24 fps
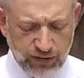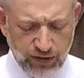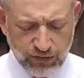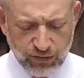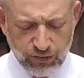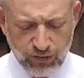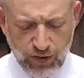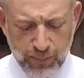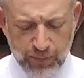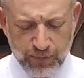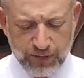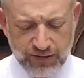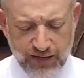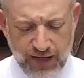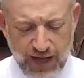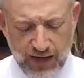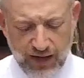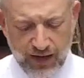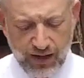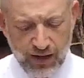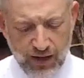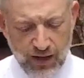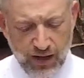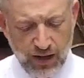doesn't
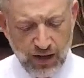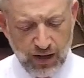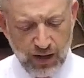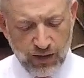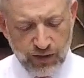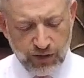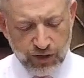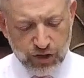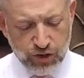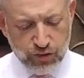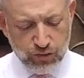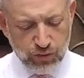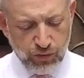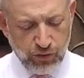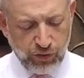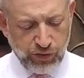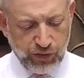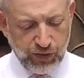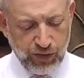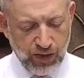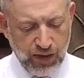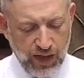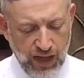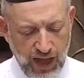represent the
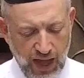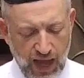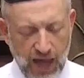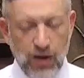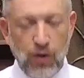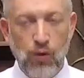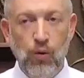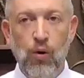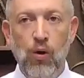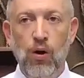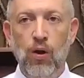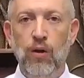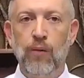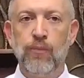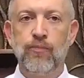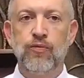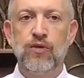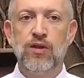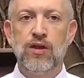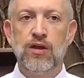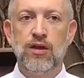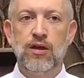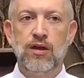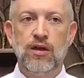truth at all.
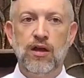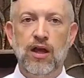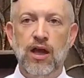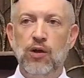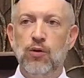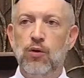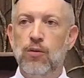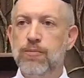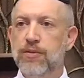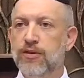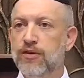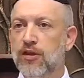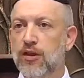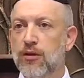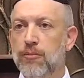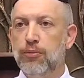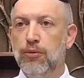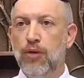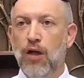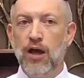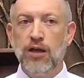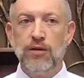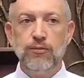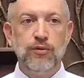Anyone been to the
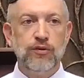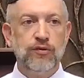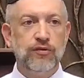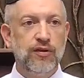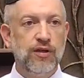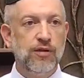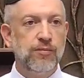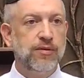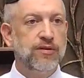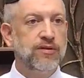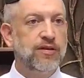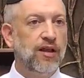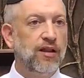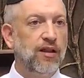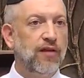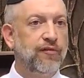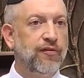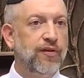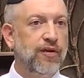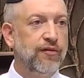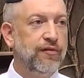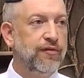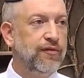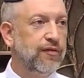Blind Museum in Tel
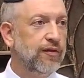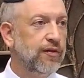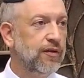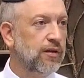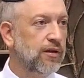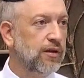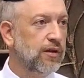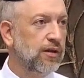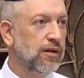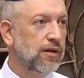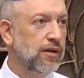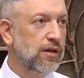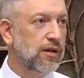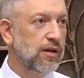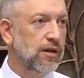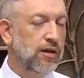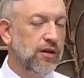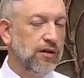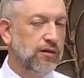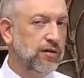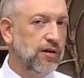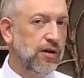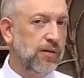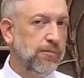Aviv? Yeah.
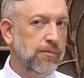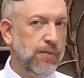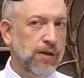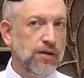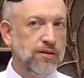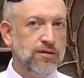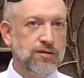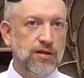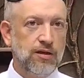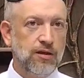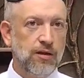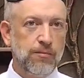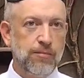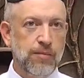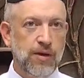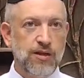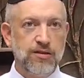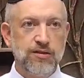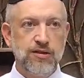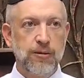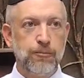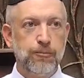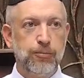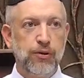It's an amazing,
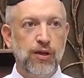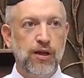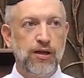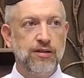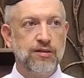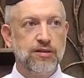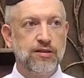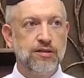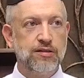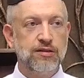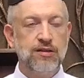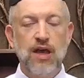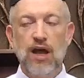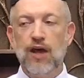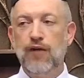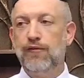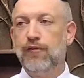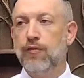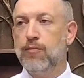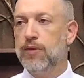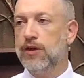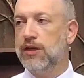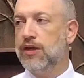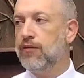amazing place. Aside
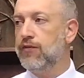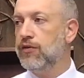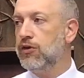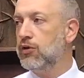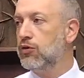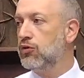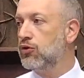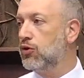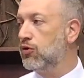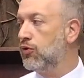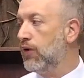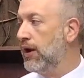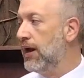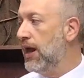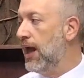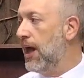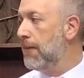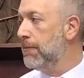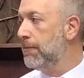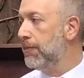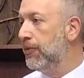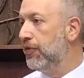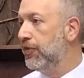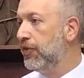from it giving you great
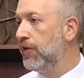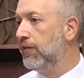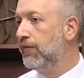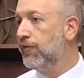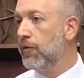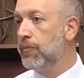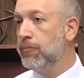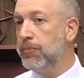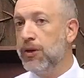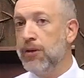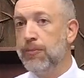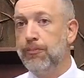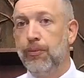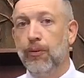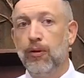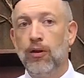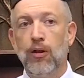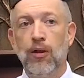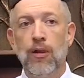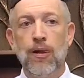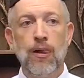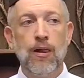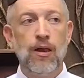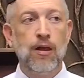empathy for
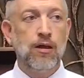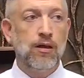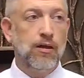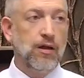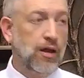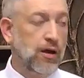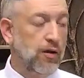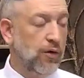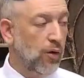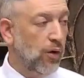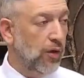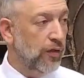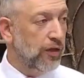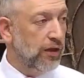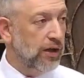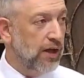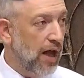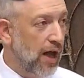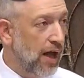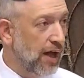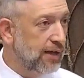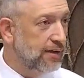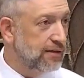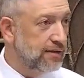people, and all the
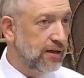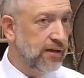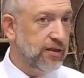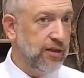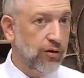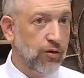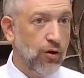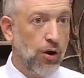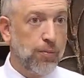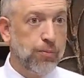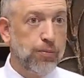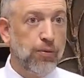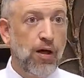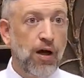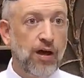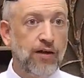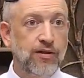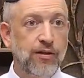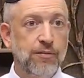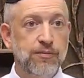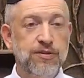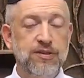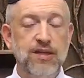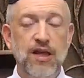guides in there are
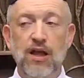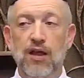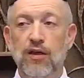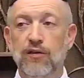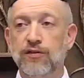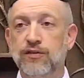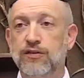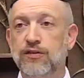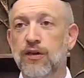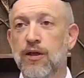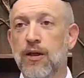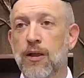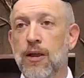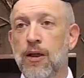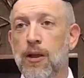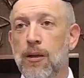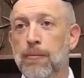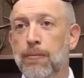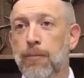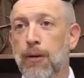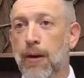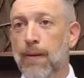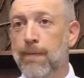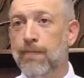blind themselves,
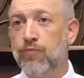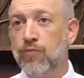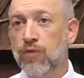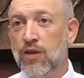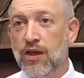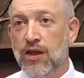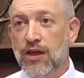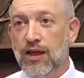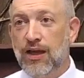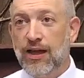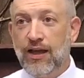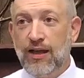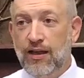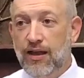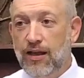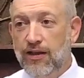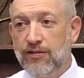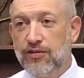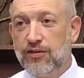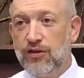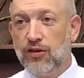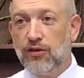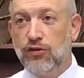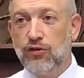but
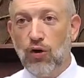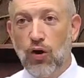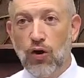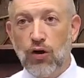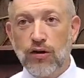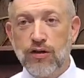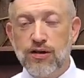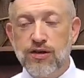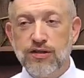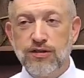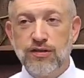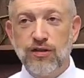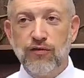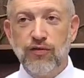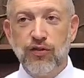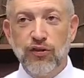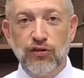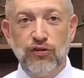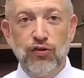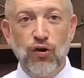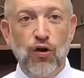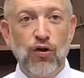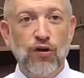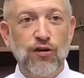it's the darkness of the
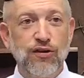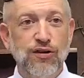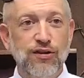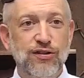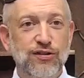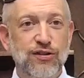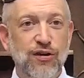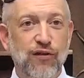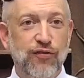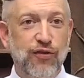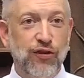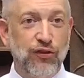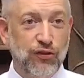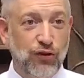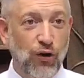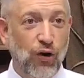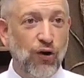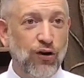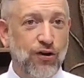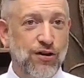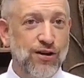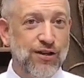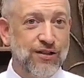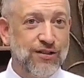darkness of the
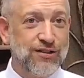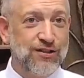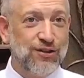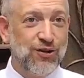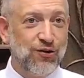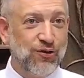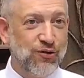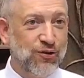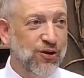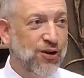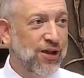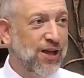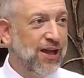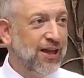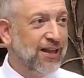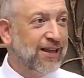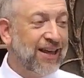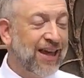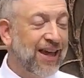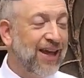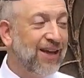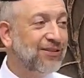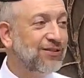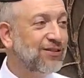darkness. You
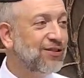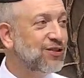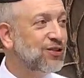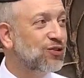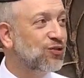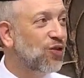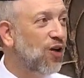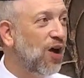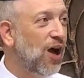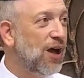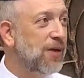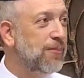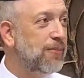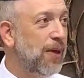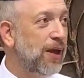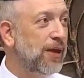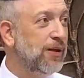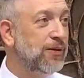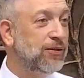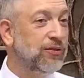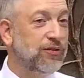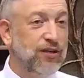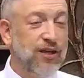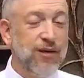can't describe a
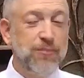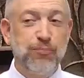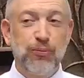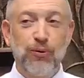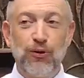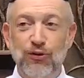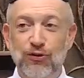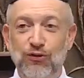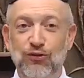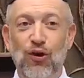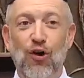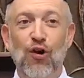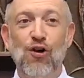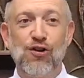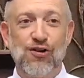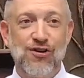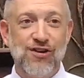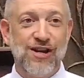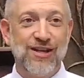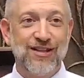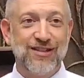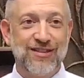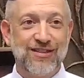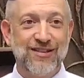deeper
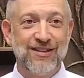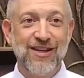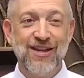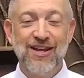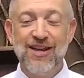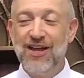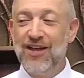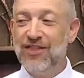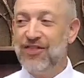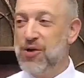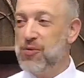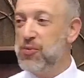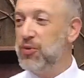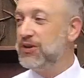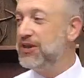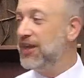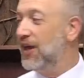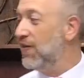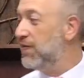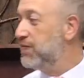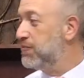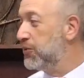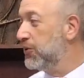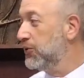darkness than what
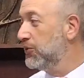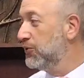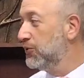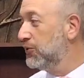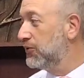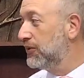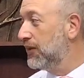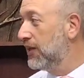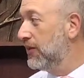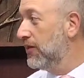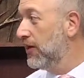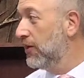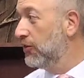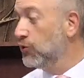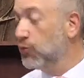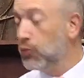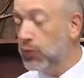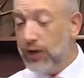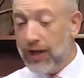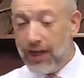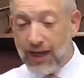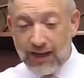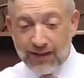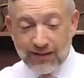they've produced in there. You
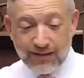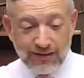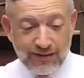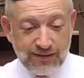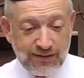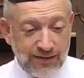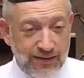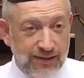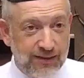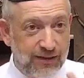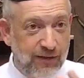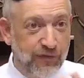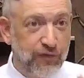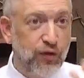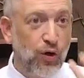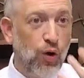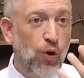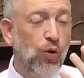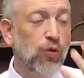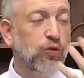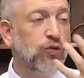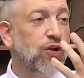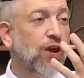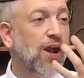can't see. If you
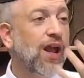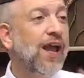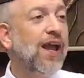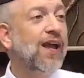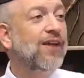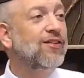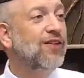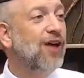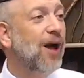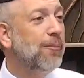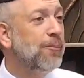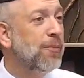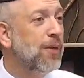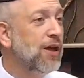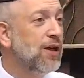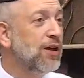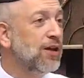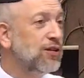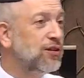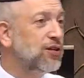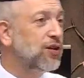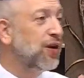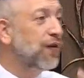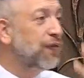hold your hand
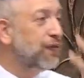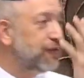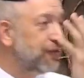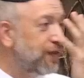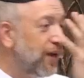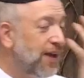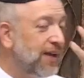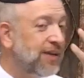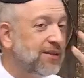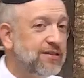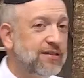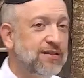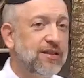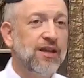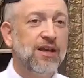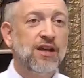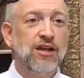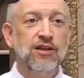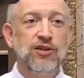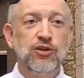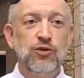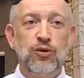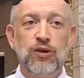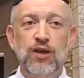up to your face,
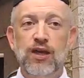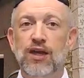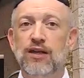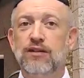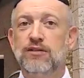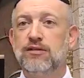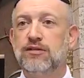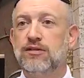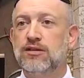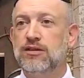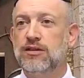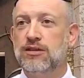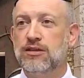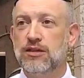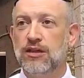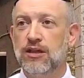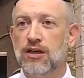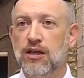you can't see.